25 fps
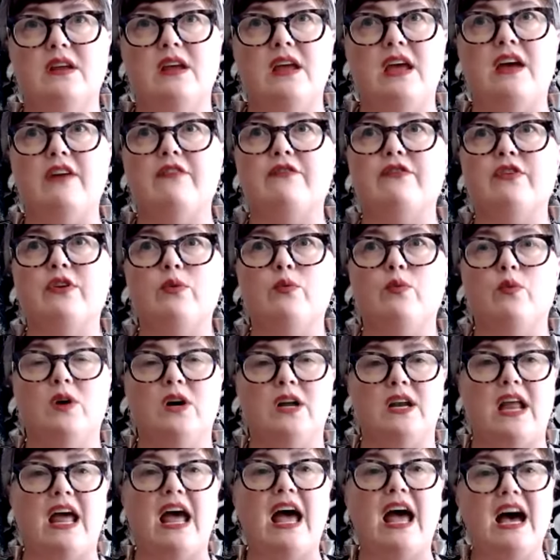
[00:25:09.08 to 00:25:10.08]

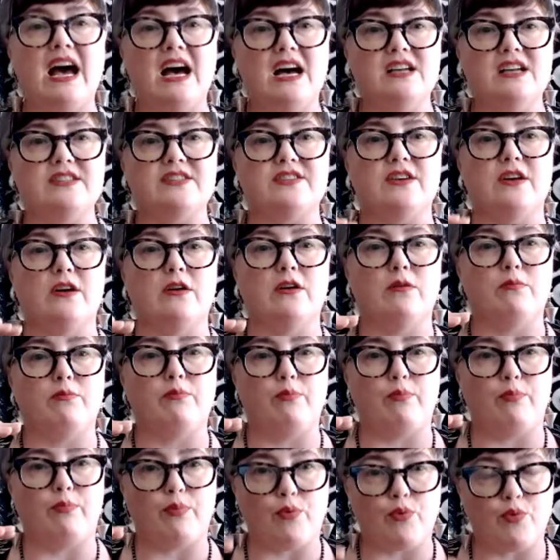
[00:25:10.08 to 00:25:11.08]
everyone has a
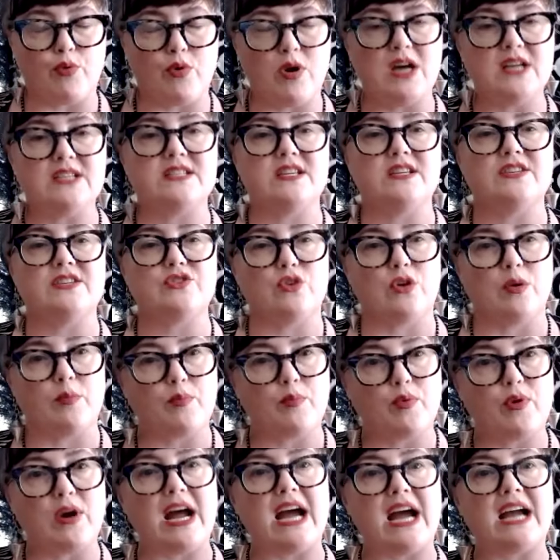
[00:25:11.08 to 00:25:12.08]
process or a
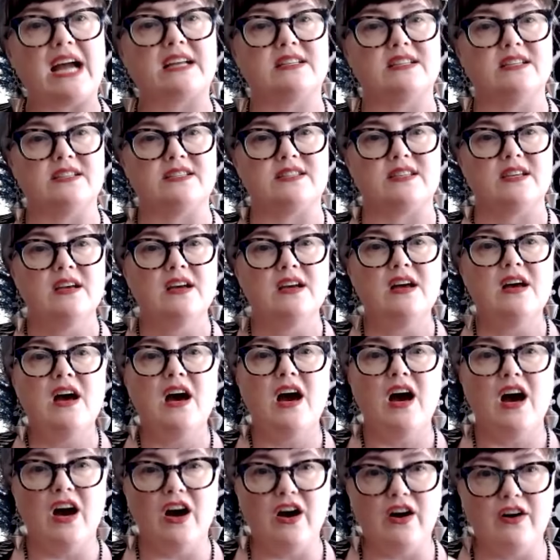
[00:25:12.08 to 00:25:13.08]
practice
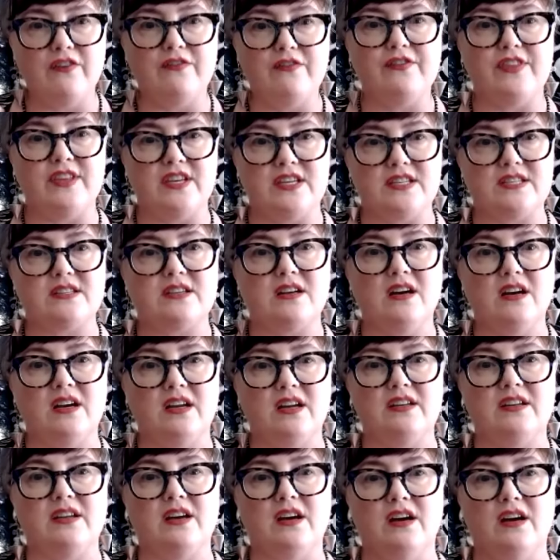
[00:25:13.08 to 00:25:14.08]
of this
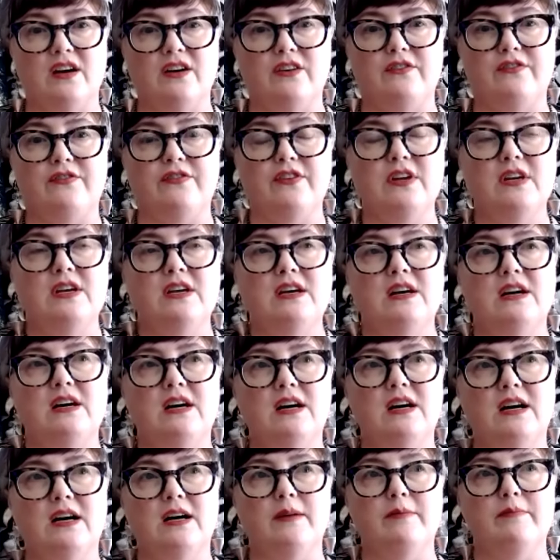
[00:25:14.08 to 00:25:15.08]
kind of
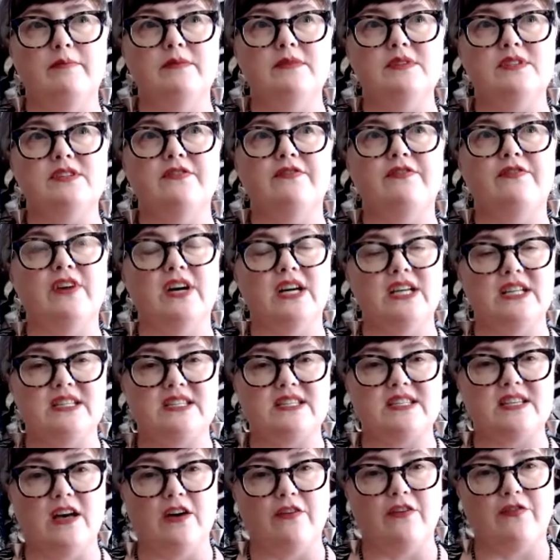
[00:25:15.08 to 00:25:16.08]
um, divine
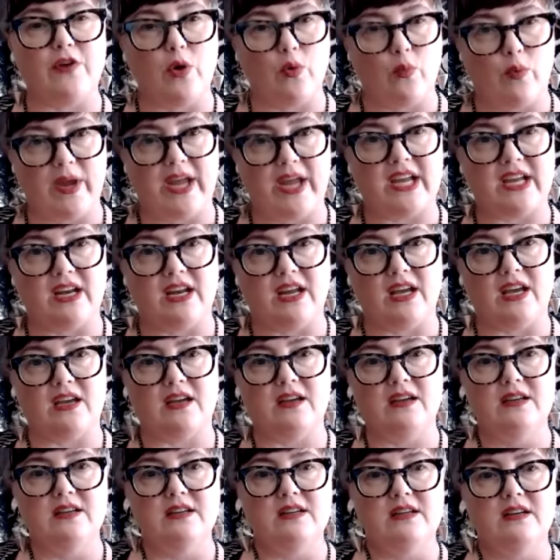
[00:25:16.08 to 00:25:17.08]
self awakening.
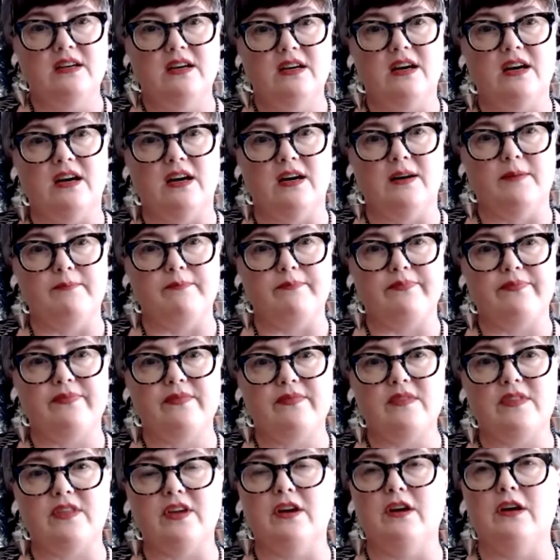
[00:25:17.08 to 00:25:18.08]
Um,
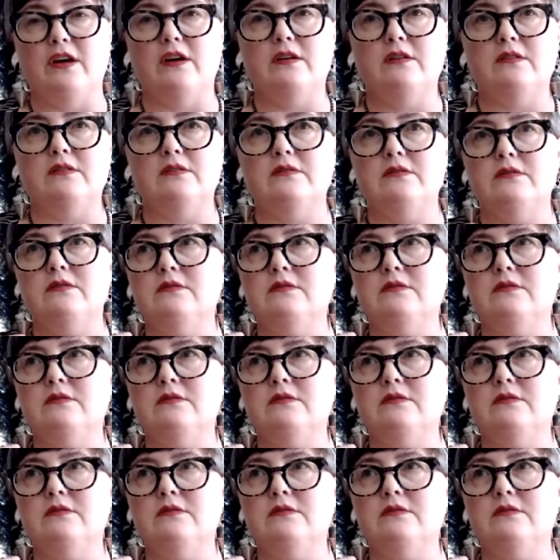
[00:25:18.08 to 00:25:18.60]
the